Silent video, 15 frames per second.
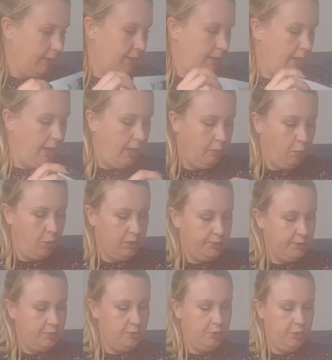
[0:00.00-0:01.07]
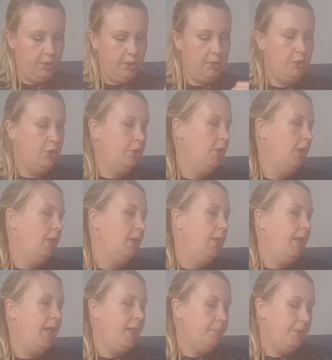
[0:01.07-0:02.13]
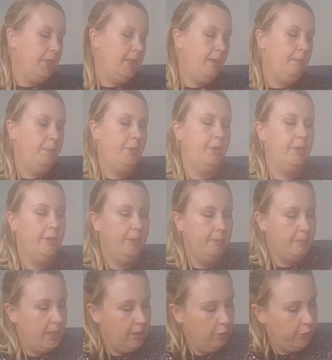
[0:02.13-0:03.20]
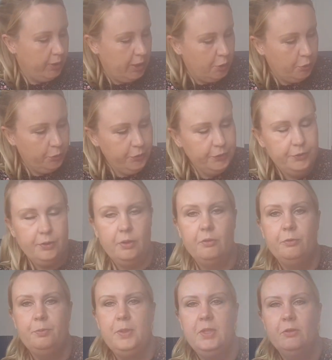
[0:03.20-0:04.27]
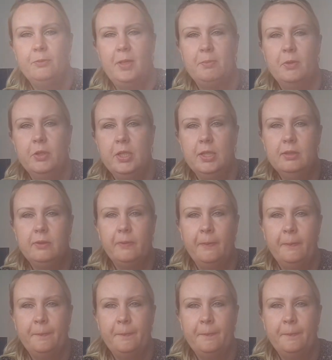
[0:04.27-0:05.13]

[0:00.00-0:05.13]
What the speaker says: and I wanted to stitch Happy Camper by Laurie Holt of Bee of My Bonnet.